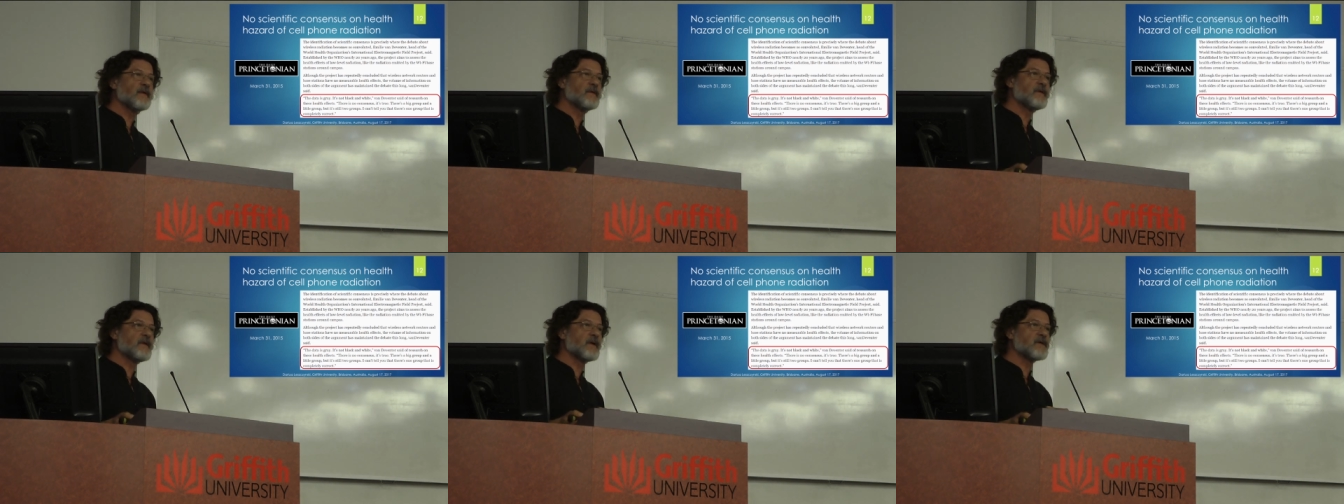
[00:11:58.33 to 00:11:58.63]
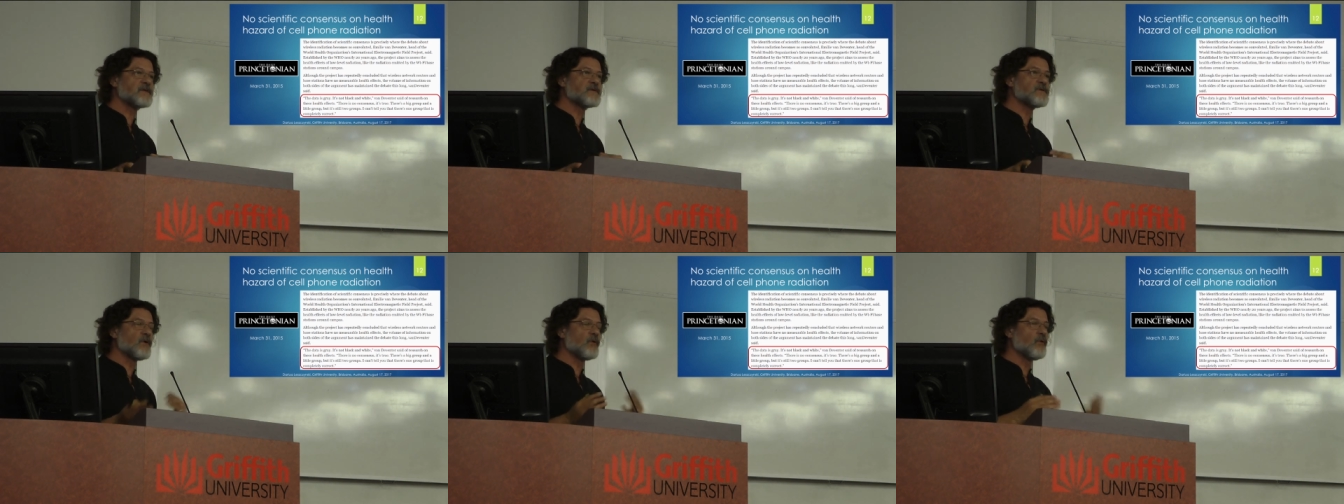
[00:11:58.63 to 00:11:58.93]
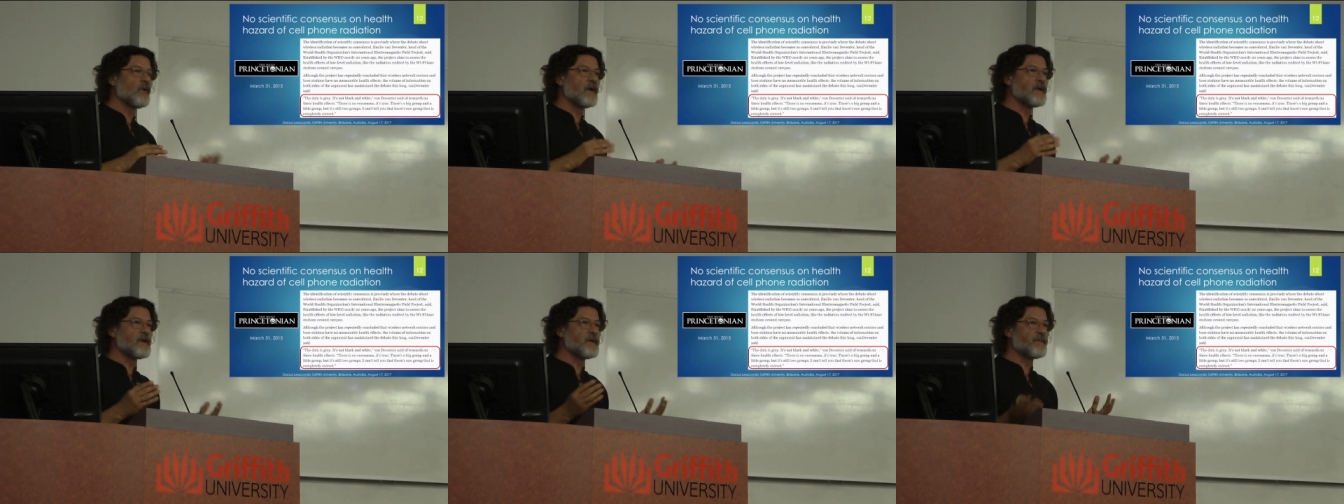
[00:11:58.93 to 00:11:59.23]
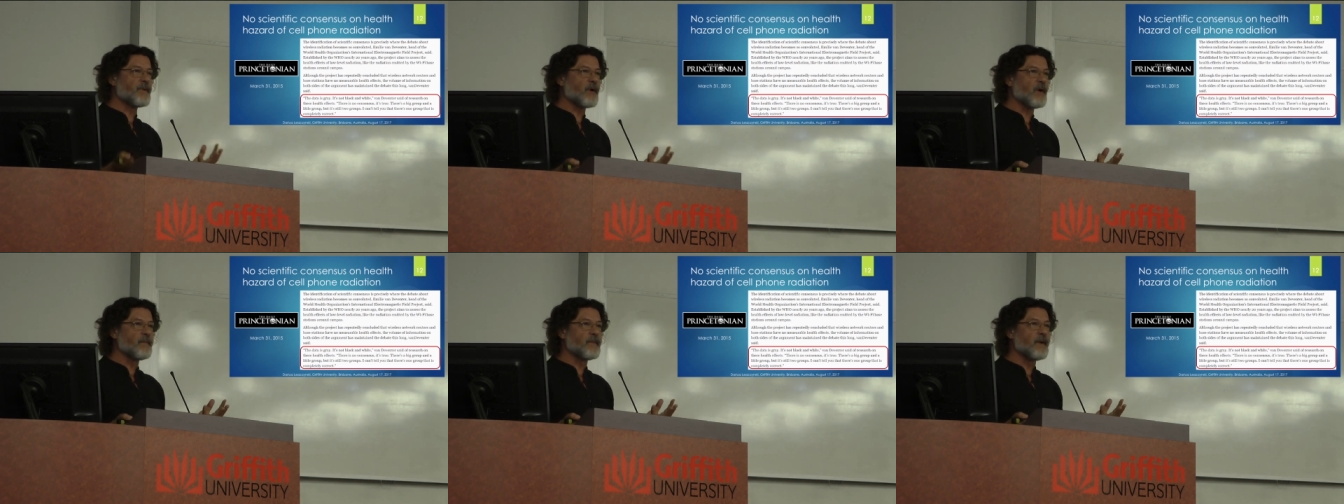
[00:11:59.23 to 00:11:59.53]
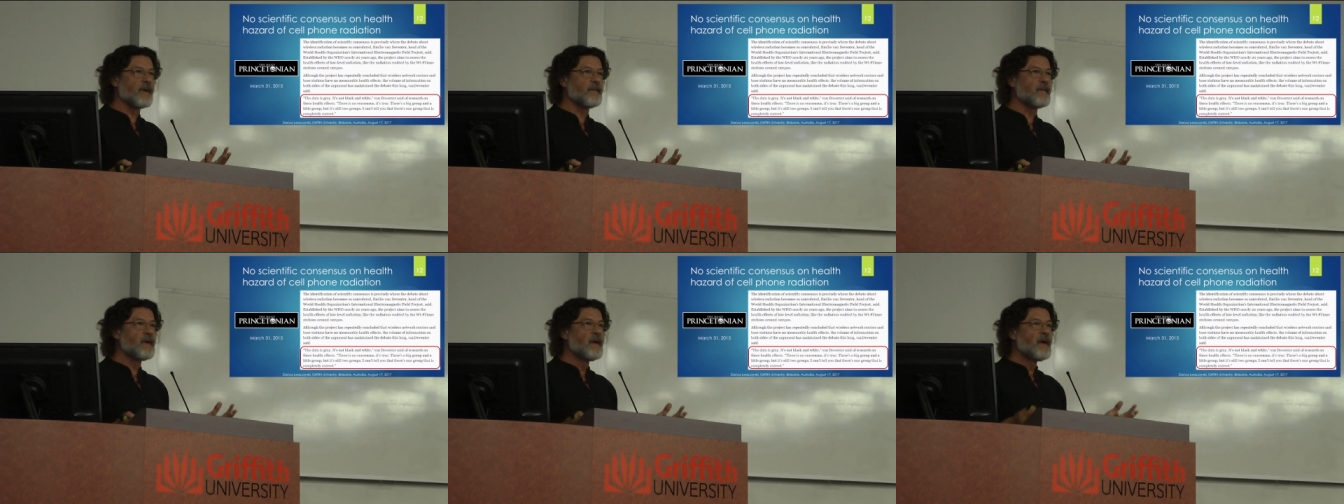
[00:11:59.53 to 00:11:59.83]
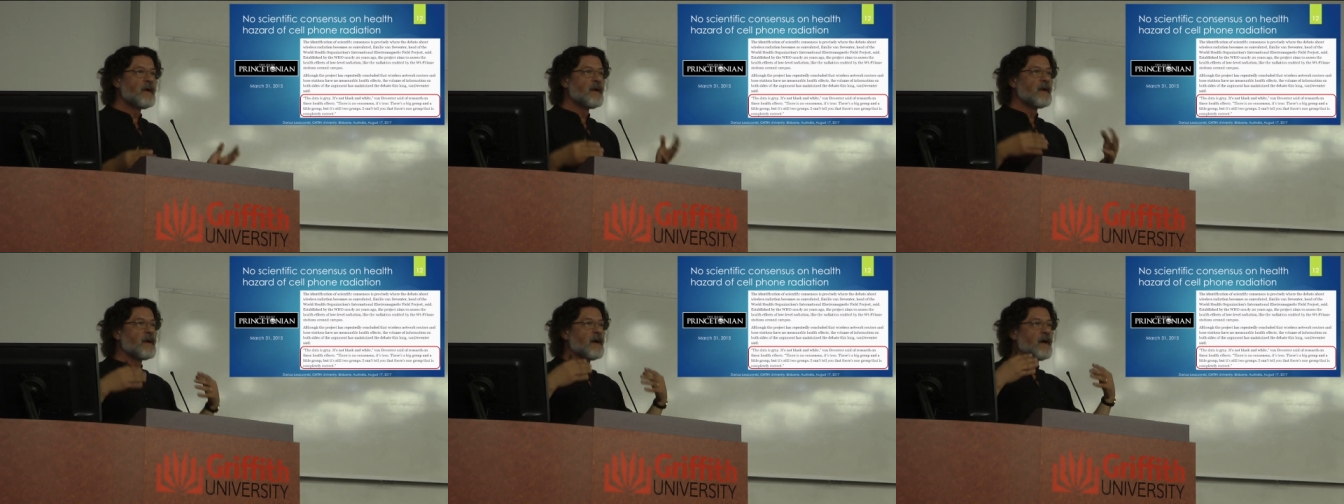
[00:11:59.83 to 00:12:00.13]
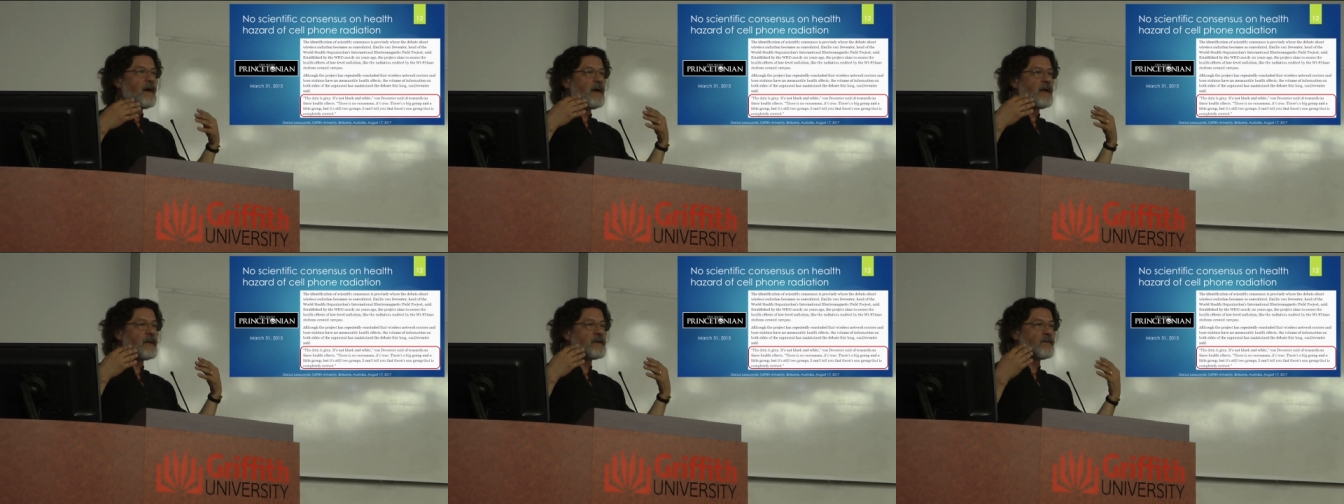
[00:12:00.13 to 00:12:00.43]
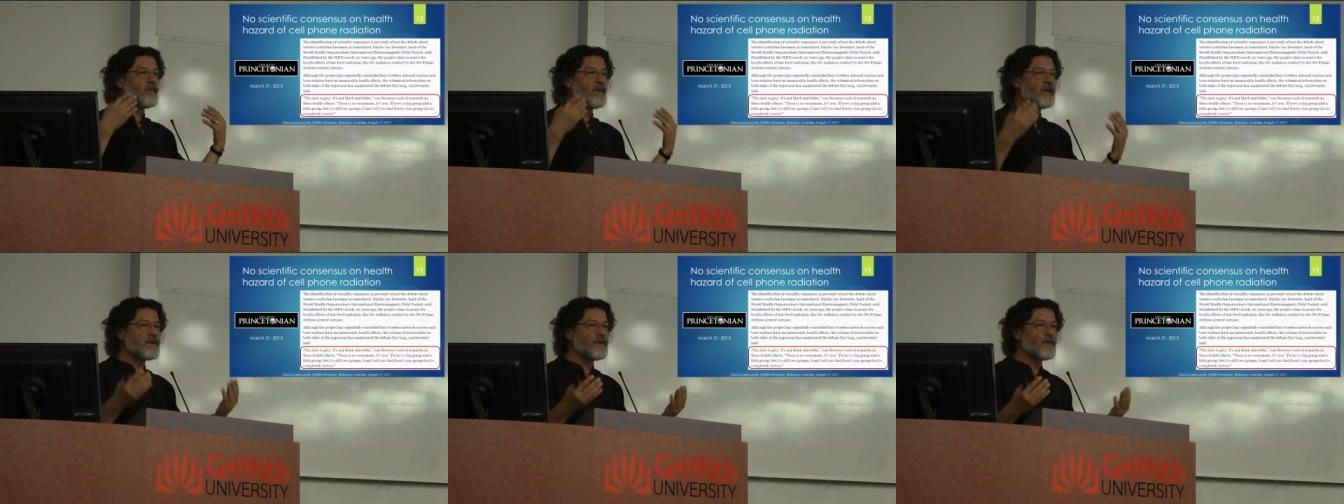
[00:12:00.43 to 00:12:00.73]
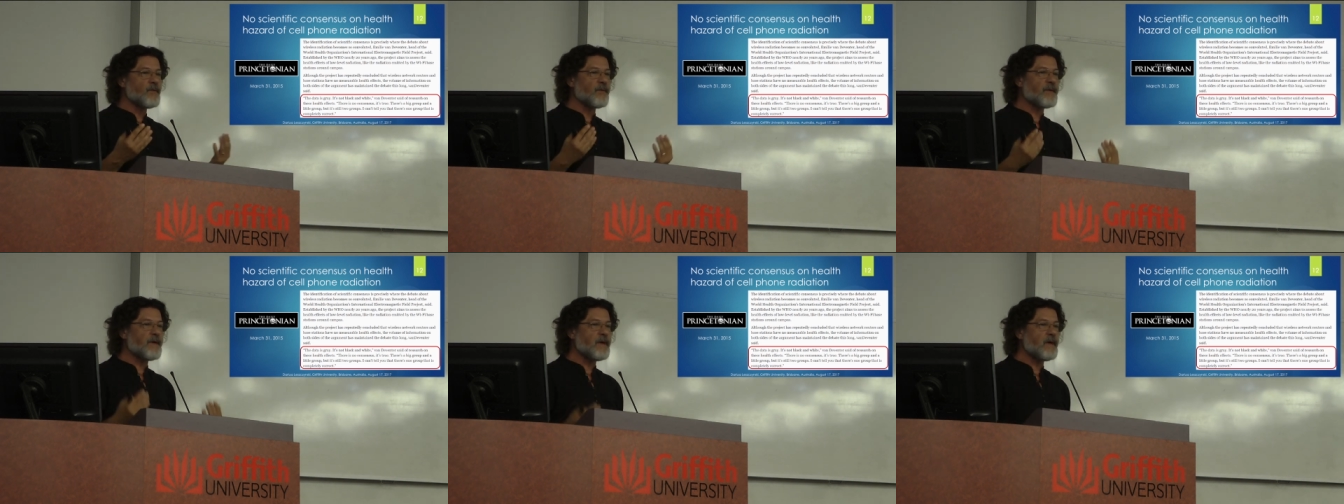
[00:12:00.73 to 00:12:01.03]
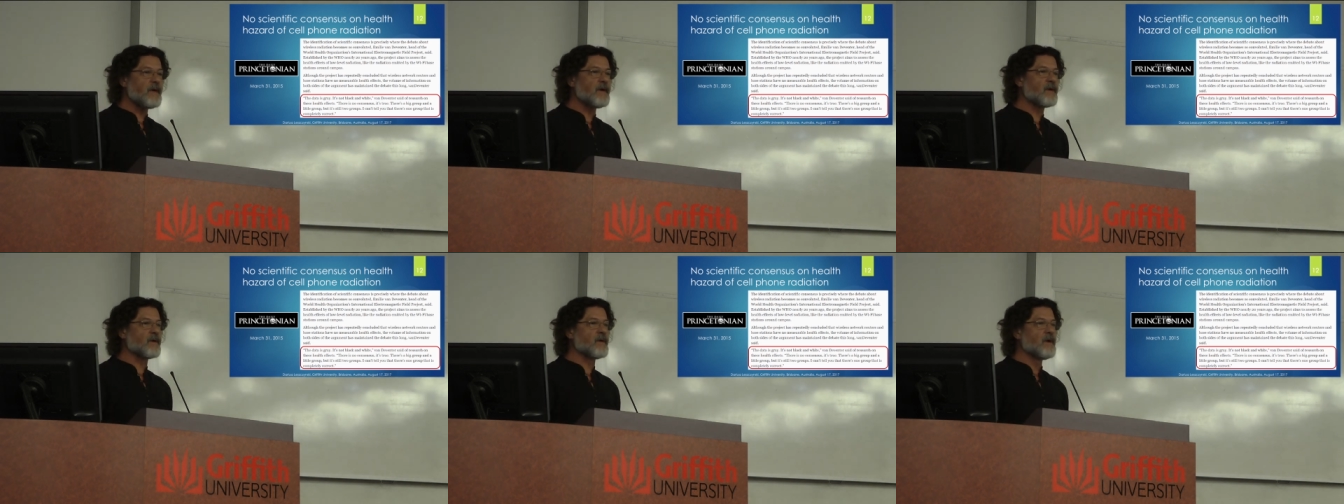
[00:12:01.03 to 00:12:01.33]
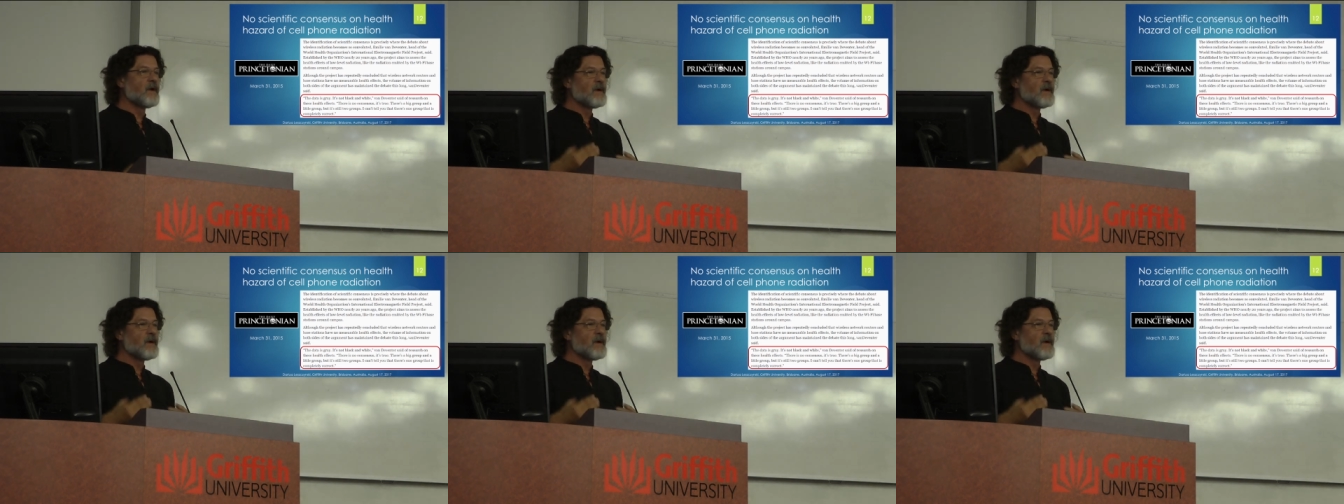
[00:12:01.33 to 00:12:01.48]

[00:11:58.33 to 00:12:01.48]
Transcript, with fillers: there is no any problem? And when you hear